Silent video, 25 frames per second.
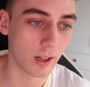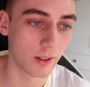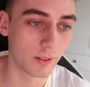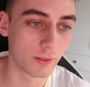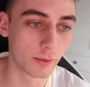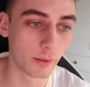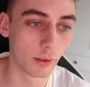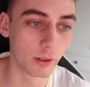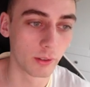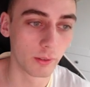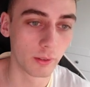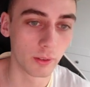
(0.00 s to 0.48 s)

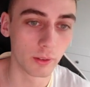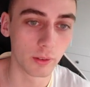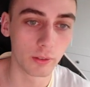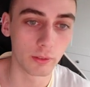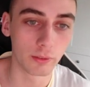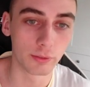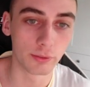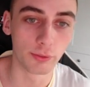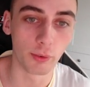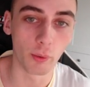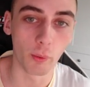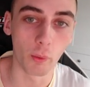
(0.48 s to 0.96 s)
of
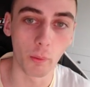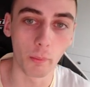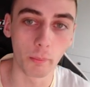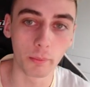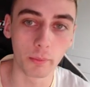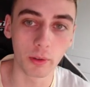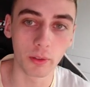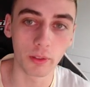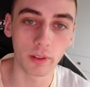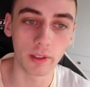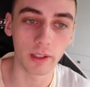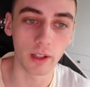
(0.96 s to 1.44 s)

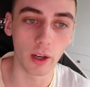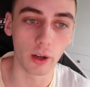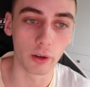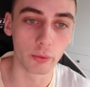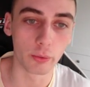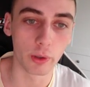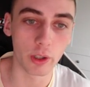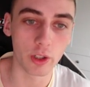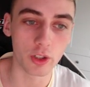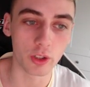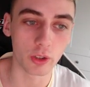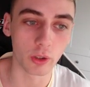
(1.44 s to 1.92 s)
formed the
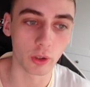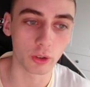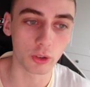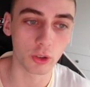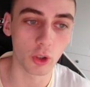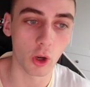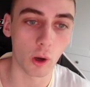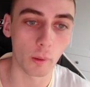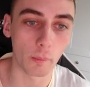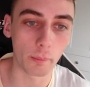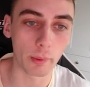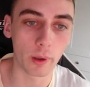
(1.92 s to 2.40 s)
original
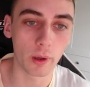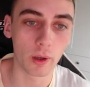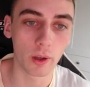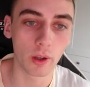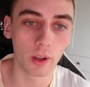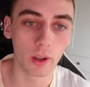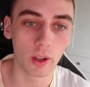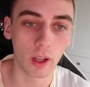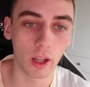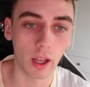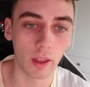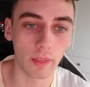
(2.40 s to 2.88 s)
top,
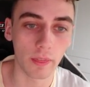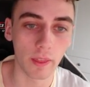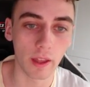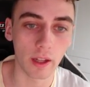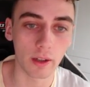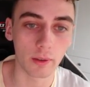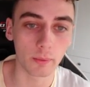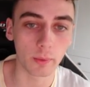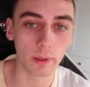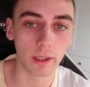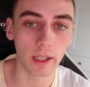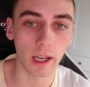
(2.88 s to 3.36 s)
and
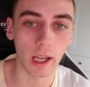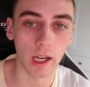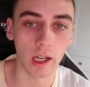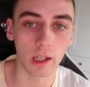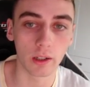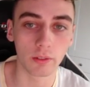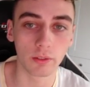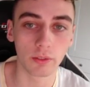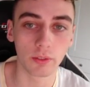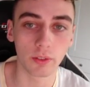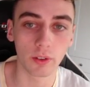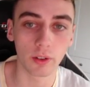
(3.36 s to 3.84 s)
then we
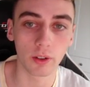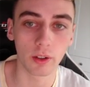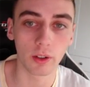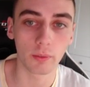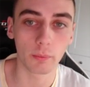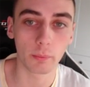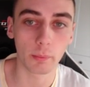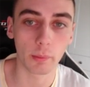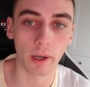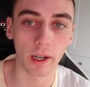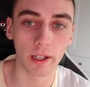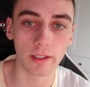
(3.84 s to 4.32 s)

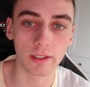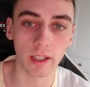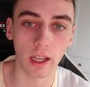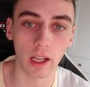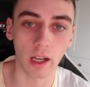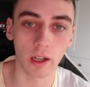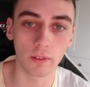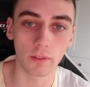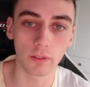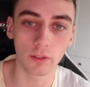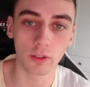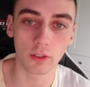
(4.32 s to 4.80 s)
price
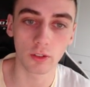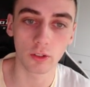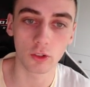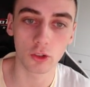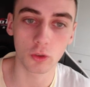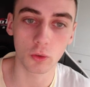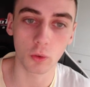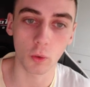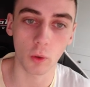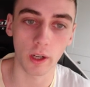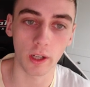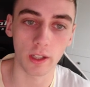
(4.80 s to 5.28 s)
kind of
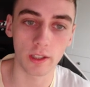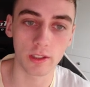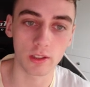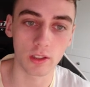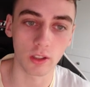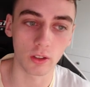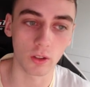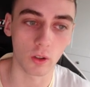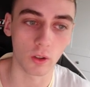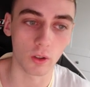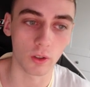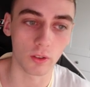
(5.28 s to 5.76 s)
traced
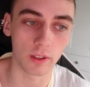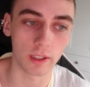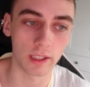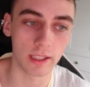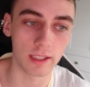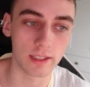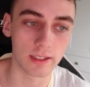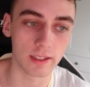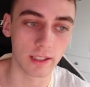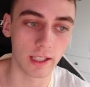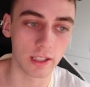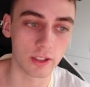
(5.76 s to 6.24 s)
along
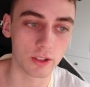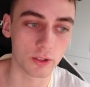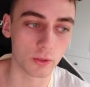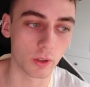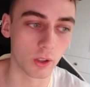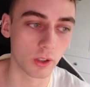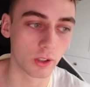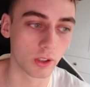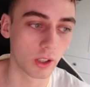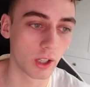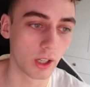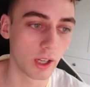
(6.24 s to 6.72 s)
these later
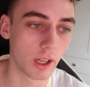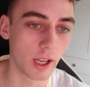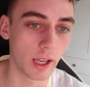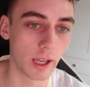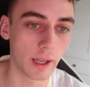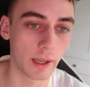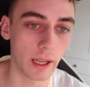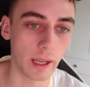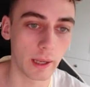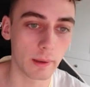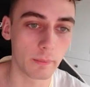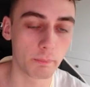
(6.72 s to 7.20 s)
on.
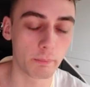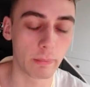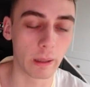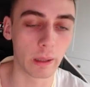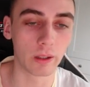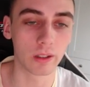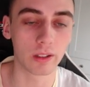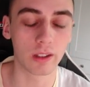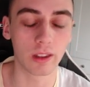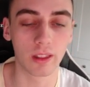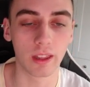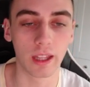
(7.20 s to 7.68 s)
It
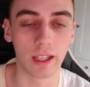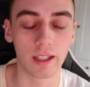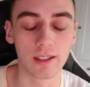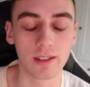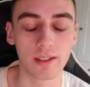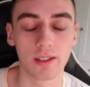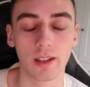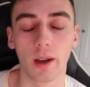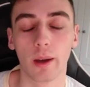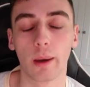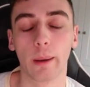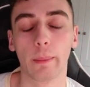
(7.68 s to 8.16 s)
built
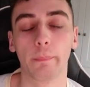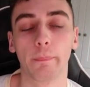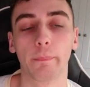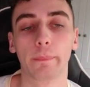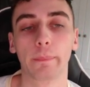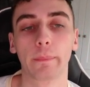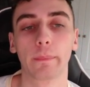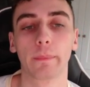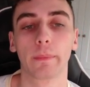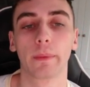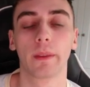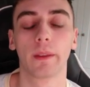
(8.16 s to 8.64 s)
this
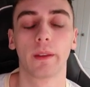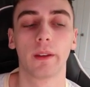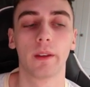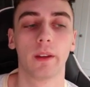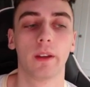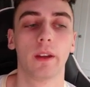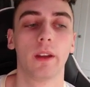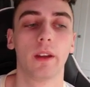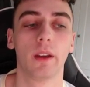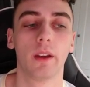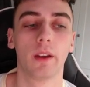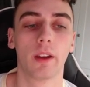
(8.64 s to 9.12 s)

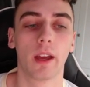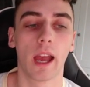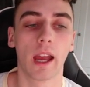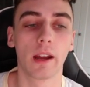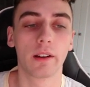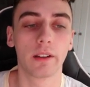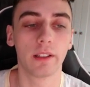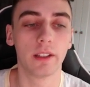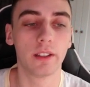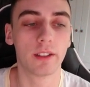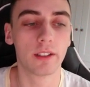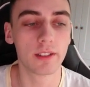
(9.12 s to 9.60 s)

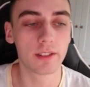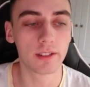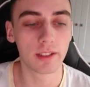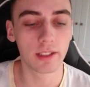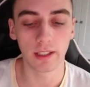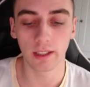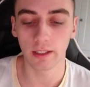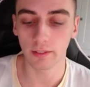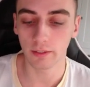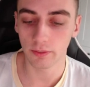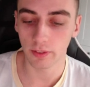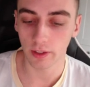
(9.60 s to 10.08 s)
you can
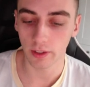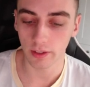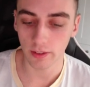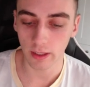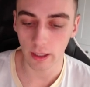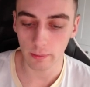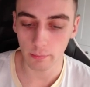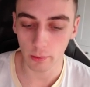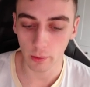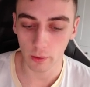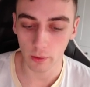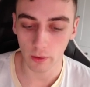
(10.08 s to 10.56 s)
see, for
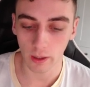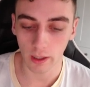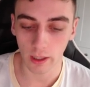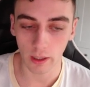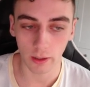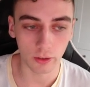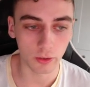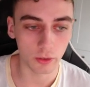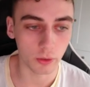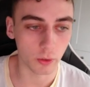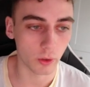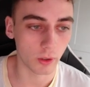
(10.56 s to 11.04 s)
example,
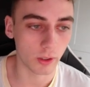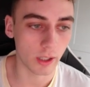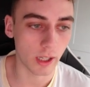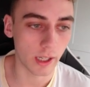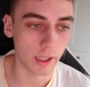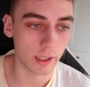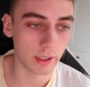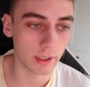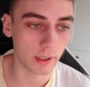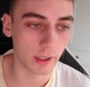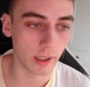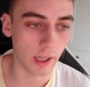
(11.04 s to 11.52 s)
I'll draw a
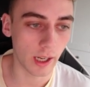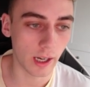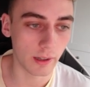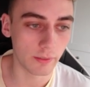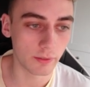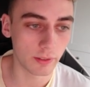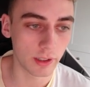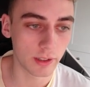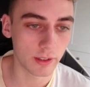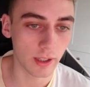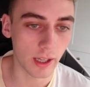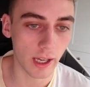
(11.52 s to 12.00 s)
line here.
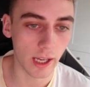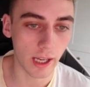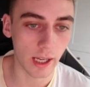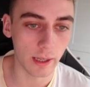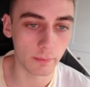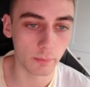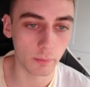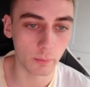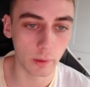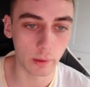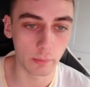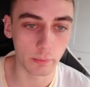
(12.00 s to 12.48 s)
Every
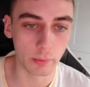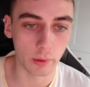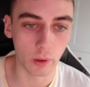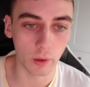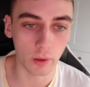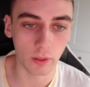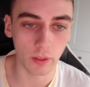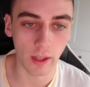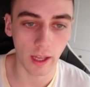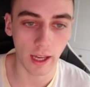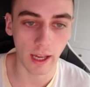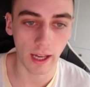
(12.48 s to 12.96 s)
time we
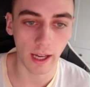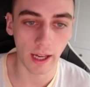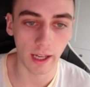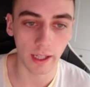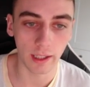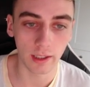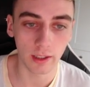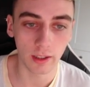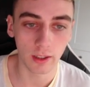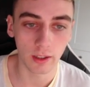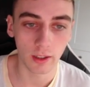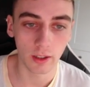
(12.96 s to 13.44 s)
broke the
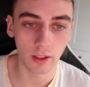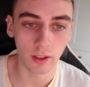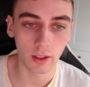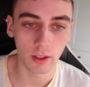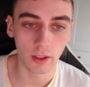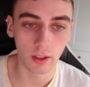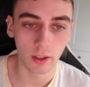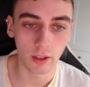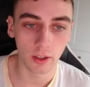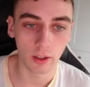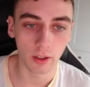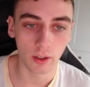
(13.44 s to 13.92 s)
high,
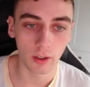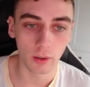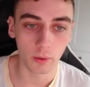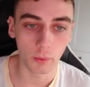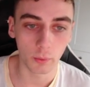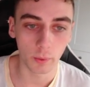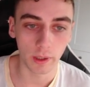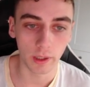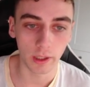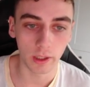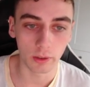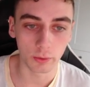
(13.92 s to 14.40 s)

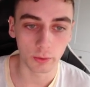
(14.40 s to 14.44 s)
we